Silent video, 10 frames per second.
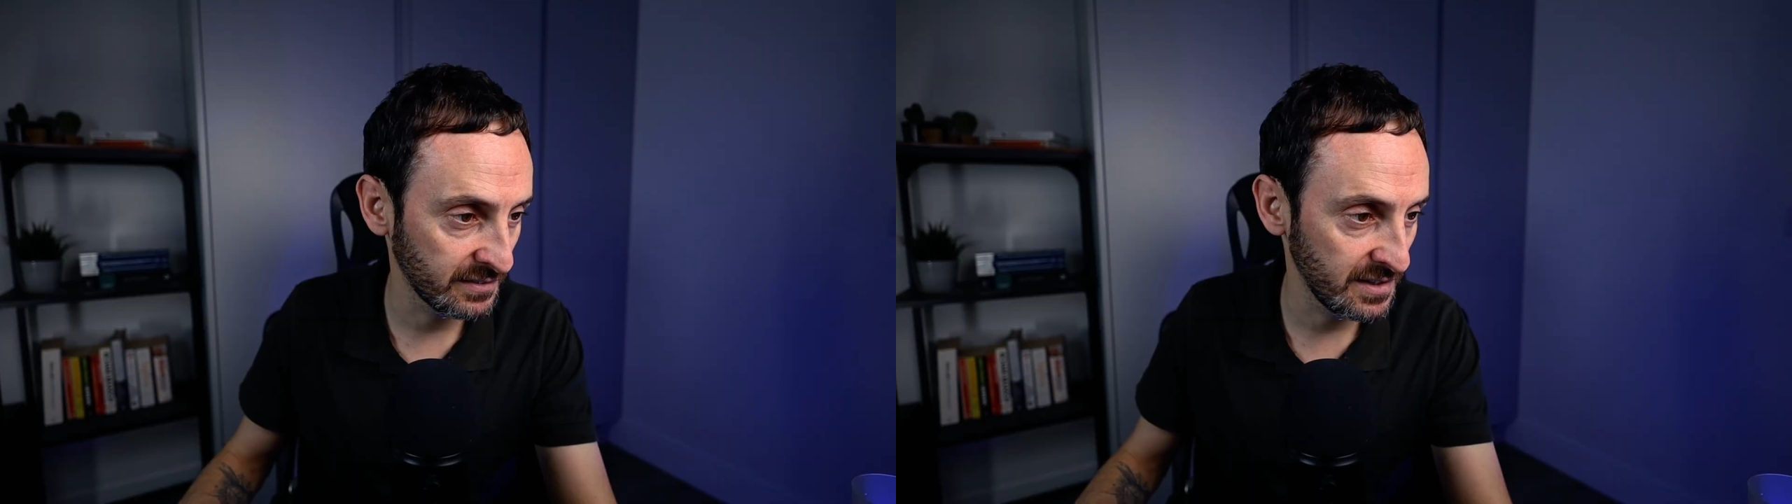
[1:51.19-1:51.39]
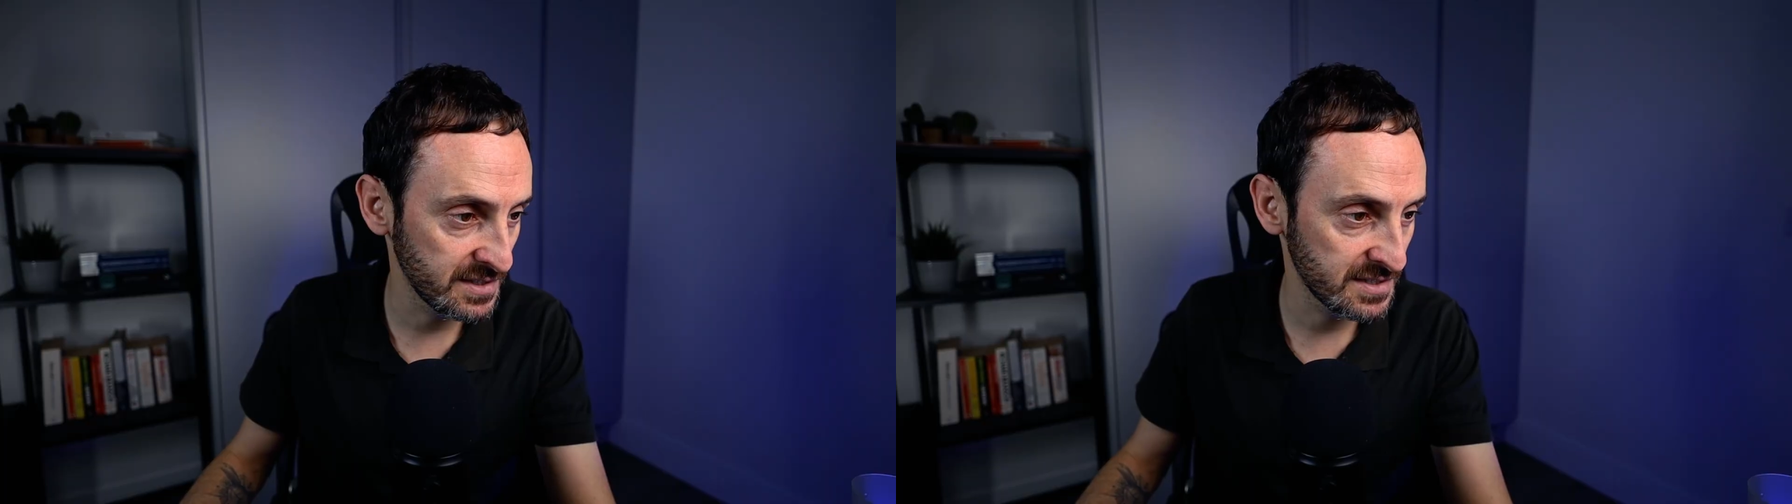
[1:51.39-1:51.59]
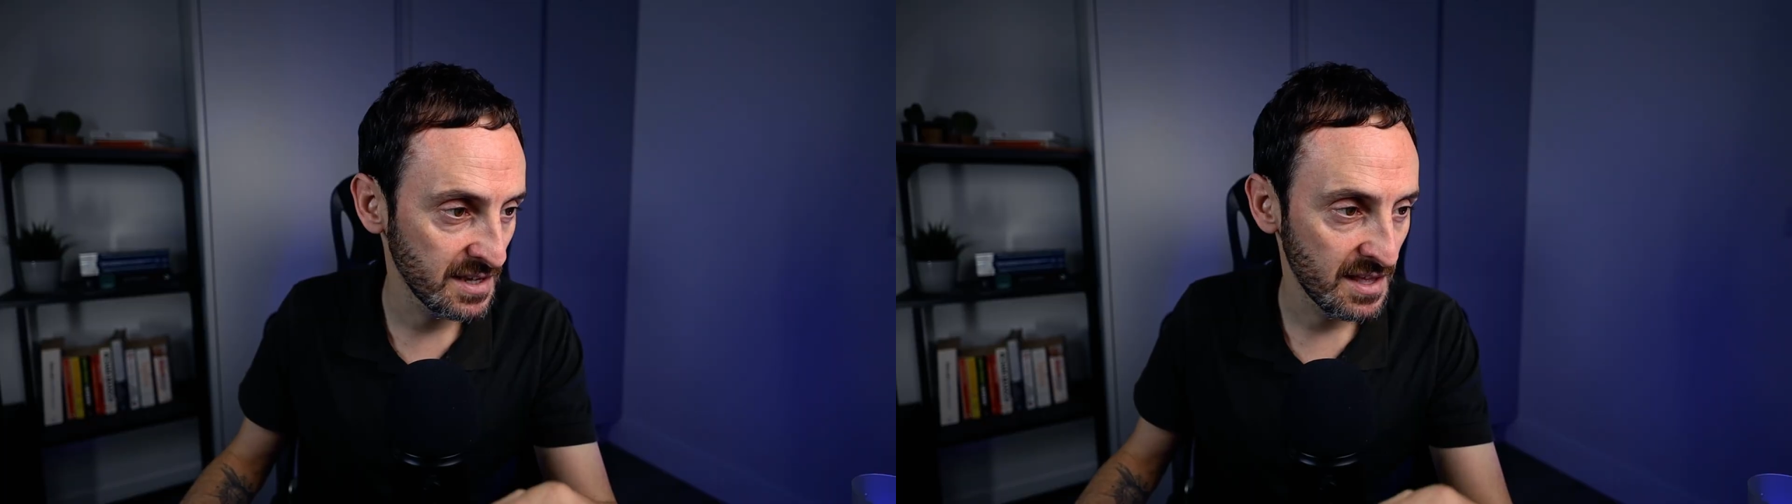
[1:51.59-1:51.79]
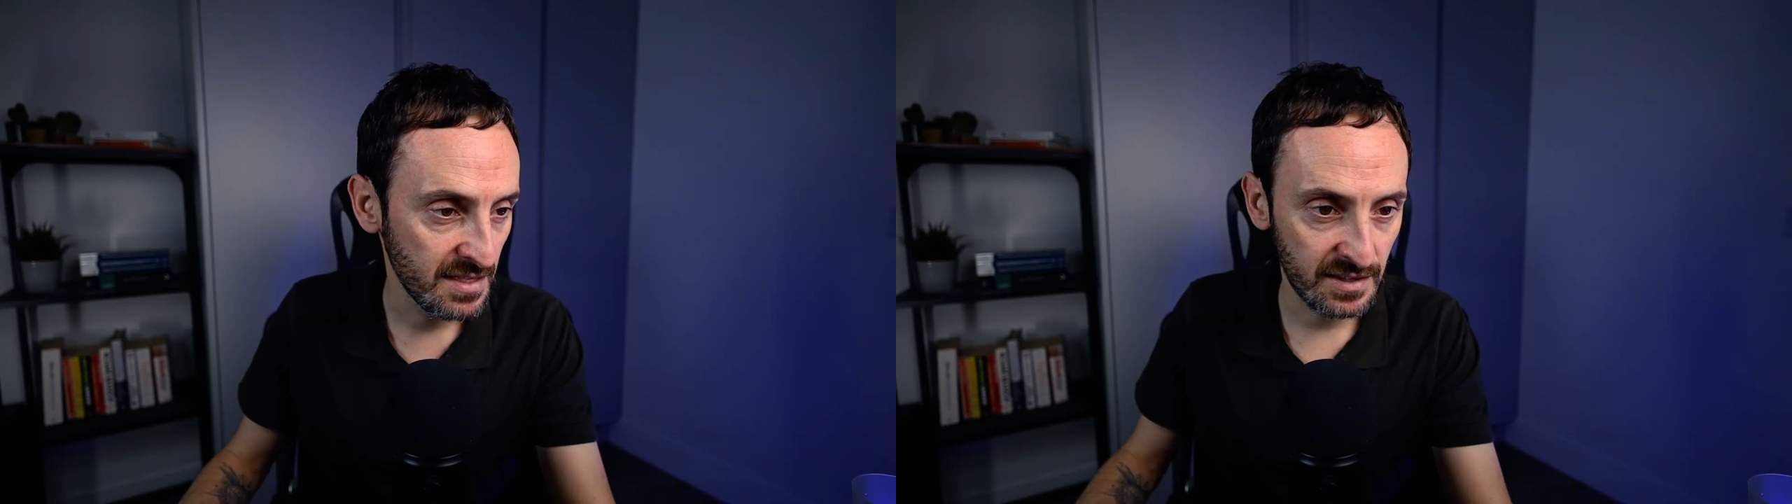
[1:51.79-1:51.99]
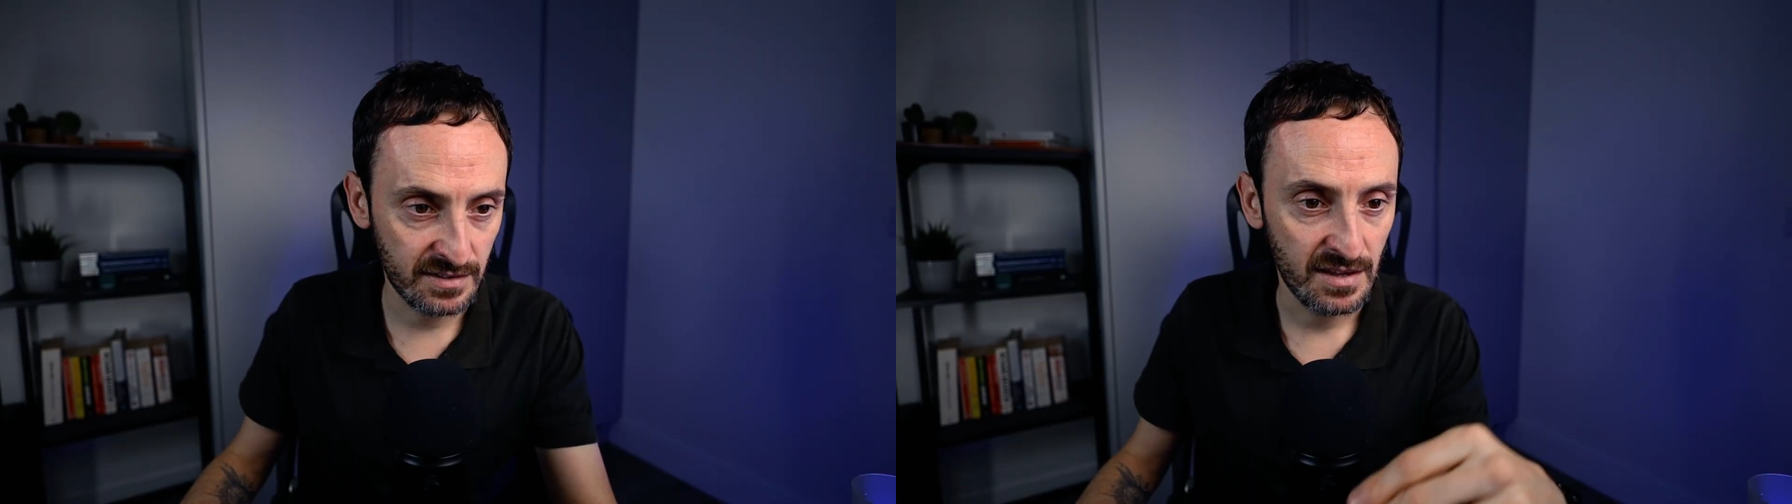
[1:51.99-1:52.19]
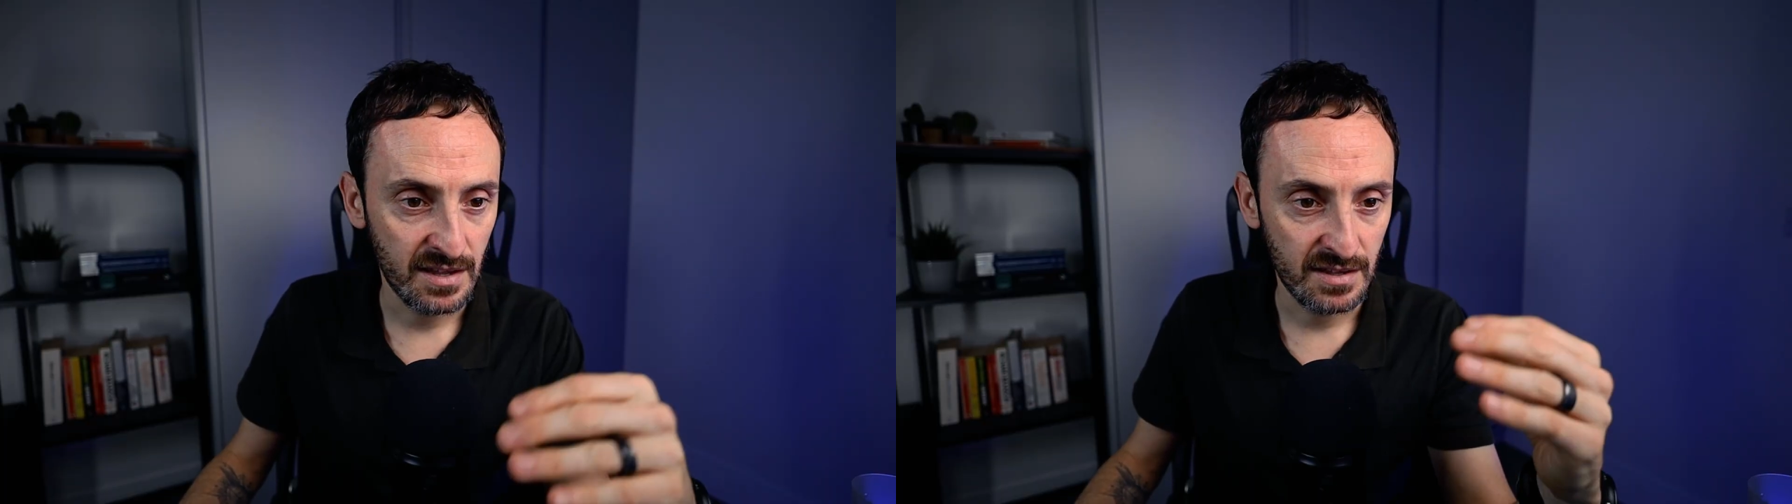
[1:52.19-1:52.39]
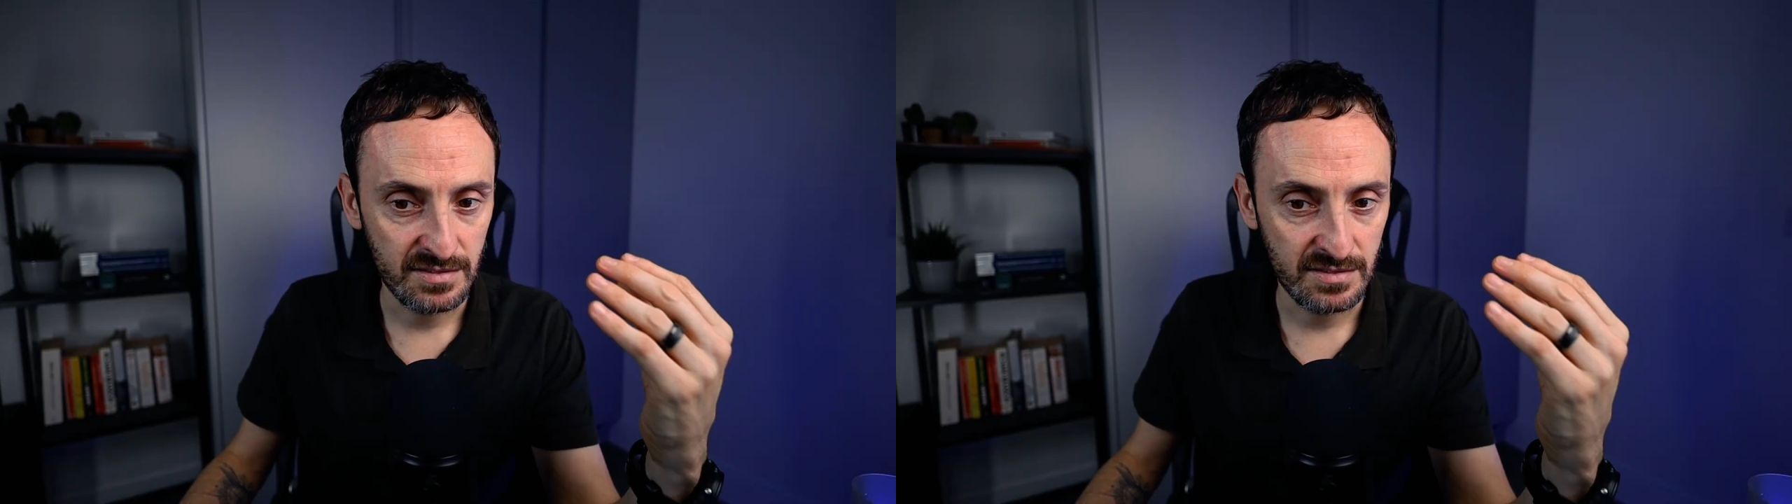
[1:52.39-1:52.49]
techniques that